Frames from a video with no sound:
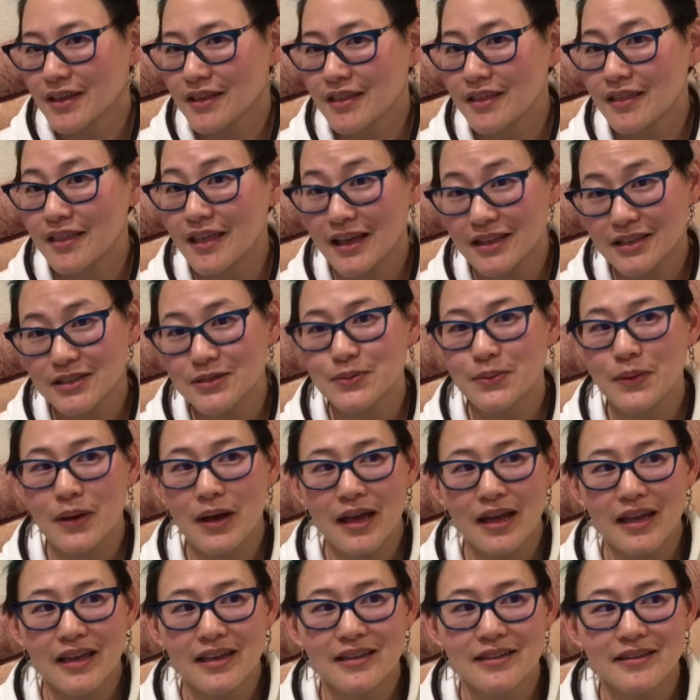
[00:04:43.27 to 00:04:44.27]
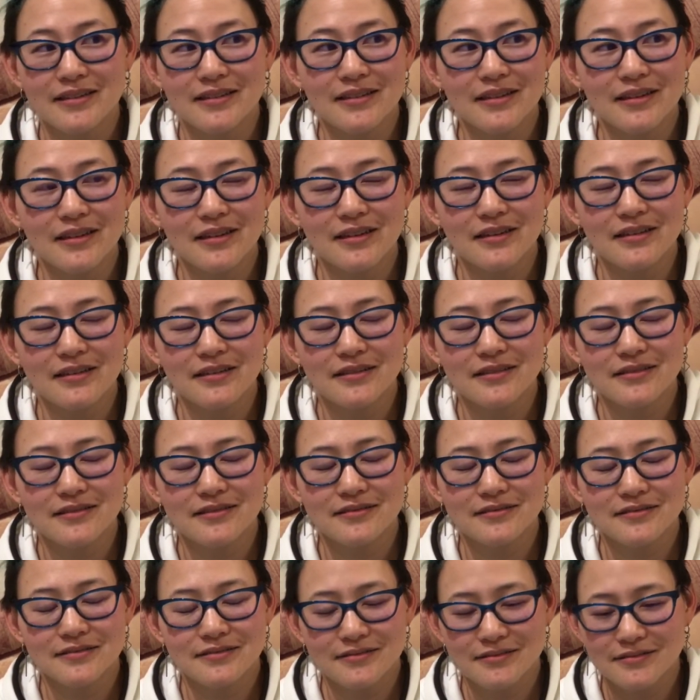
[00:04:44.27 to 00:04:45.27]
that's why
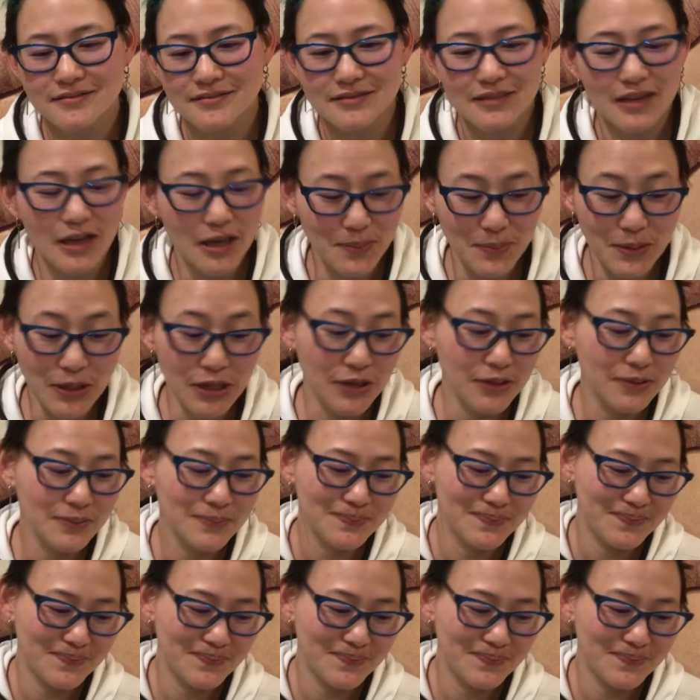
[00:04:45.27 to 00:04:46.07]
I'm here.